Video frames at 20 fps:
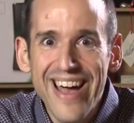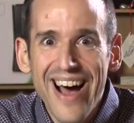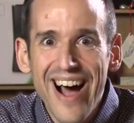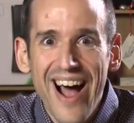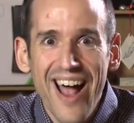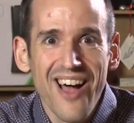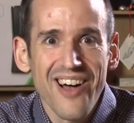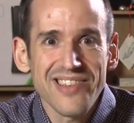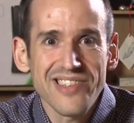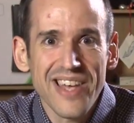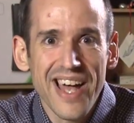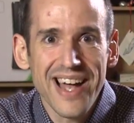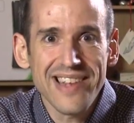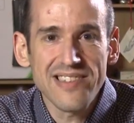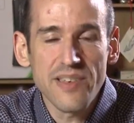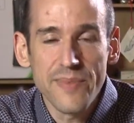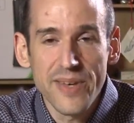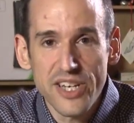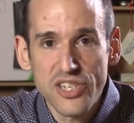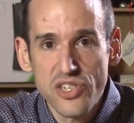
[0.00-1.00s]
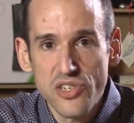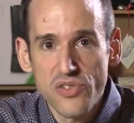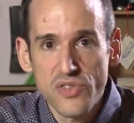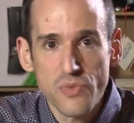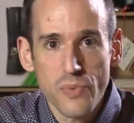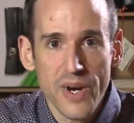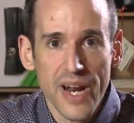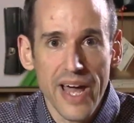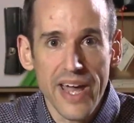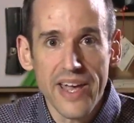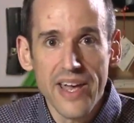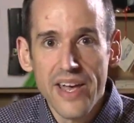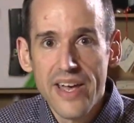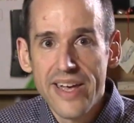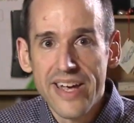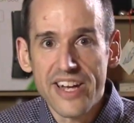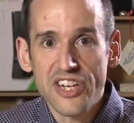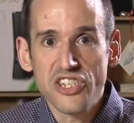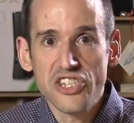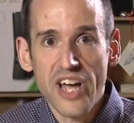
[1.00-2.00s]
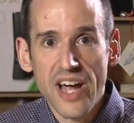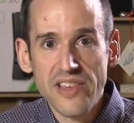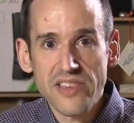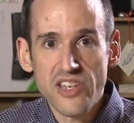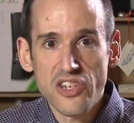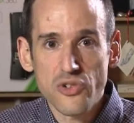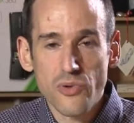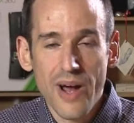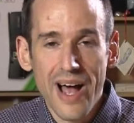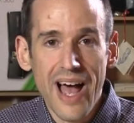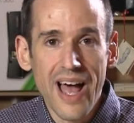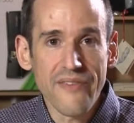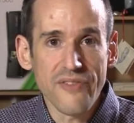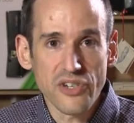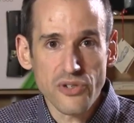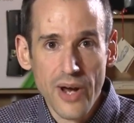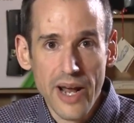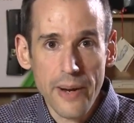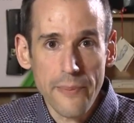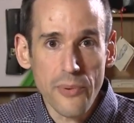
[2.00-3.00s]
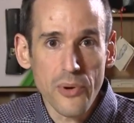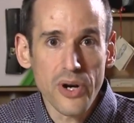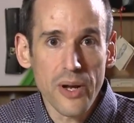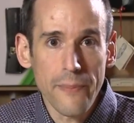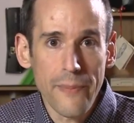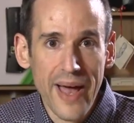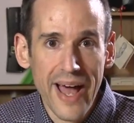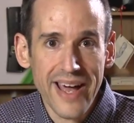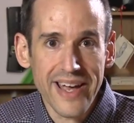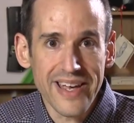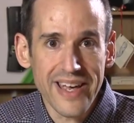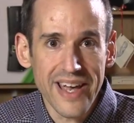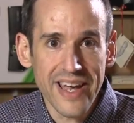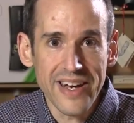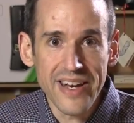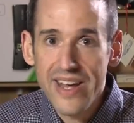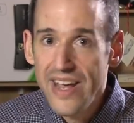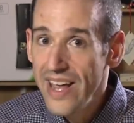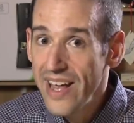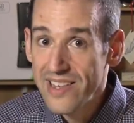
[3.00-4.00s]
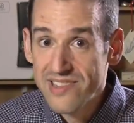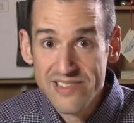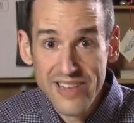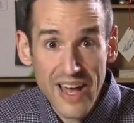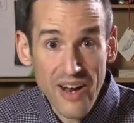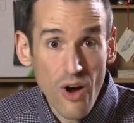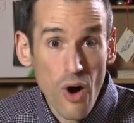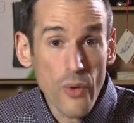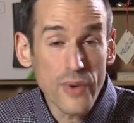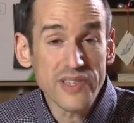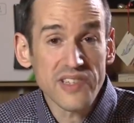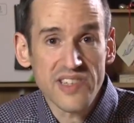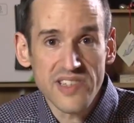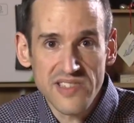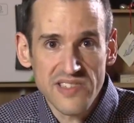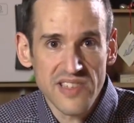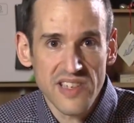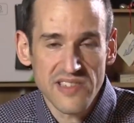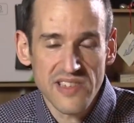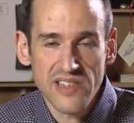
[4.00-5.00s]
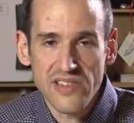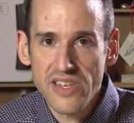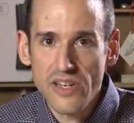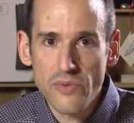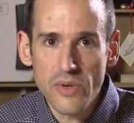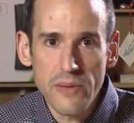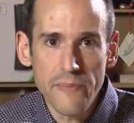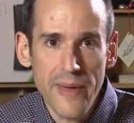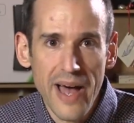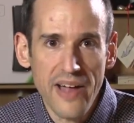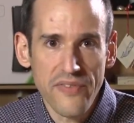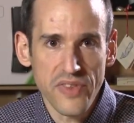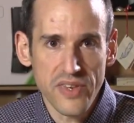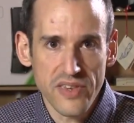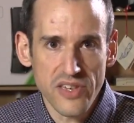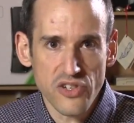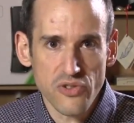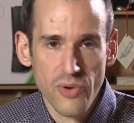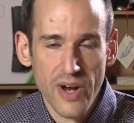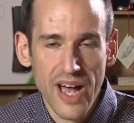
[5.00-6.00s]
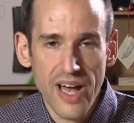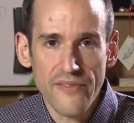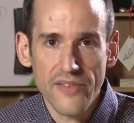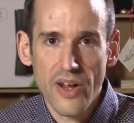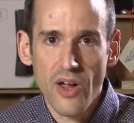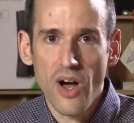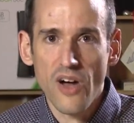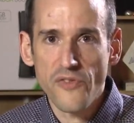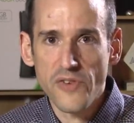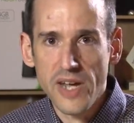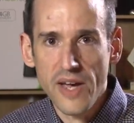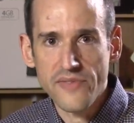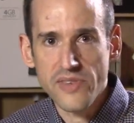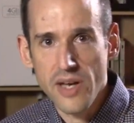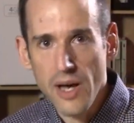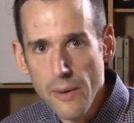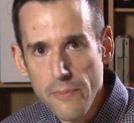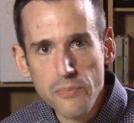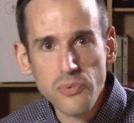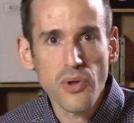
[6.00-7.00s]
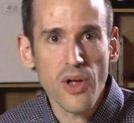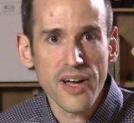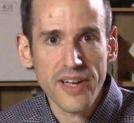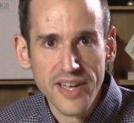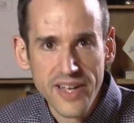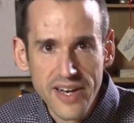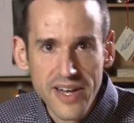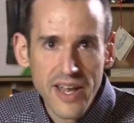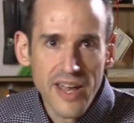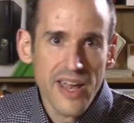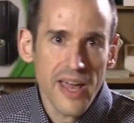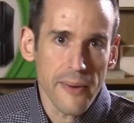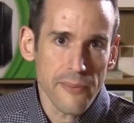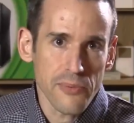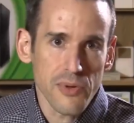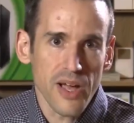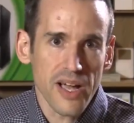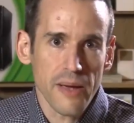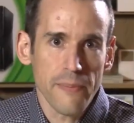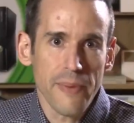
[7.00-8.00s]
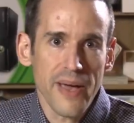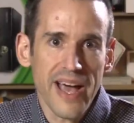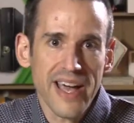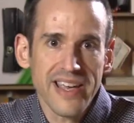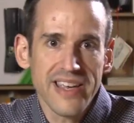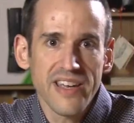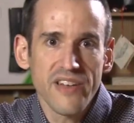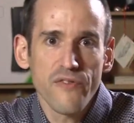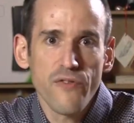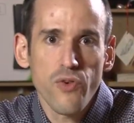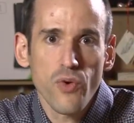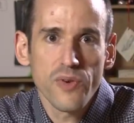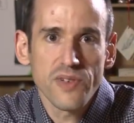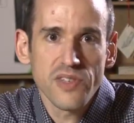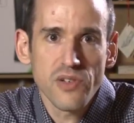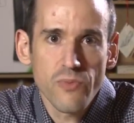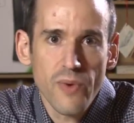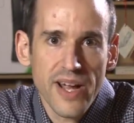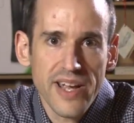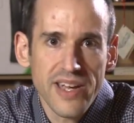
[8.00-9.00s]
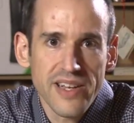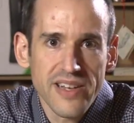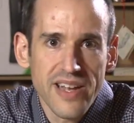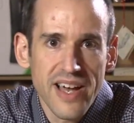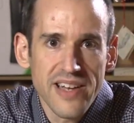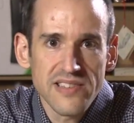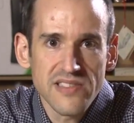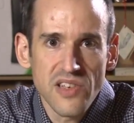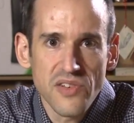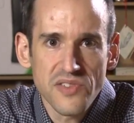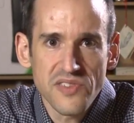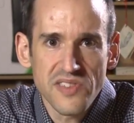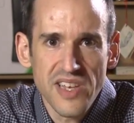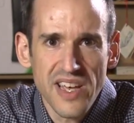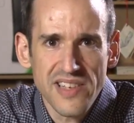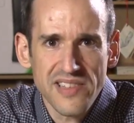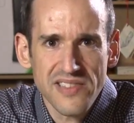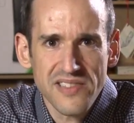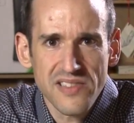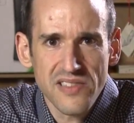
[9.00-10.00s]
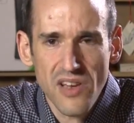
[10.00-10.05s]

I also had some issues when I eject the drive and try to put it back in. It's not always consistently remounting the drive, and I often have to unplug it and plug it back in for it to recognize those disks.